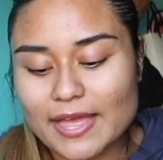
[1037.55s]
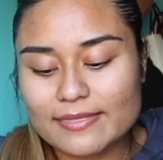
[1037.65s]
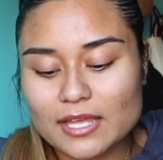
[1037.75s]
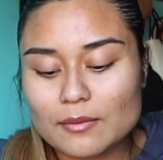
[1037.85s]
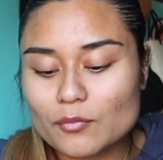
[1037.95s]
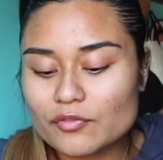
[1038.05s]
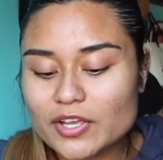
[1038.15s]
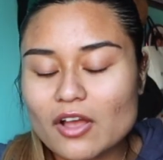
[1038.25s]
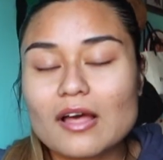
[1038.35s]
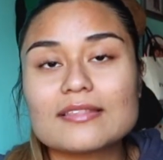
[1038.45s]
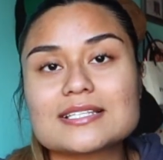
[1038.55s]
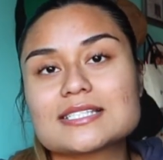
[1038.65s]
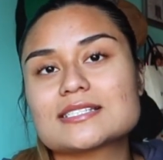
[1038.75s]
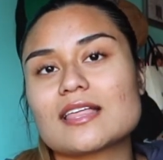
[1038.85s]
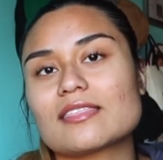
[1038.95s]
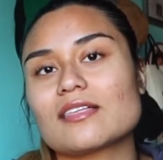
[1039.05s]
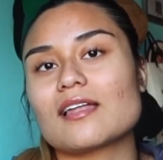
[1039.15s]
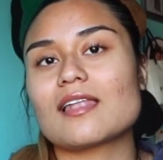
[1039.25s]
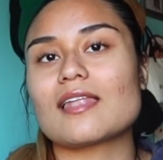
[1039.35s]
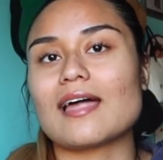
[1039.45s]
And then moving on, this is the
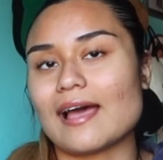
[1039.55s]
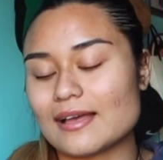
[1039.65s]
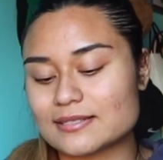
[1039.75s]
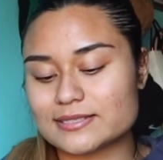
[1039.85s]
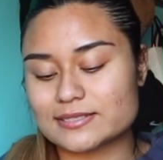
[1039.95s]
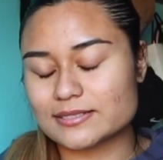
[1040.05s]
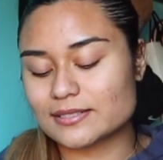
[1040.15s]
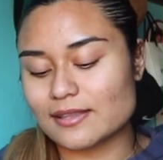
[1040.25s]
last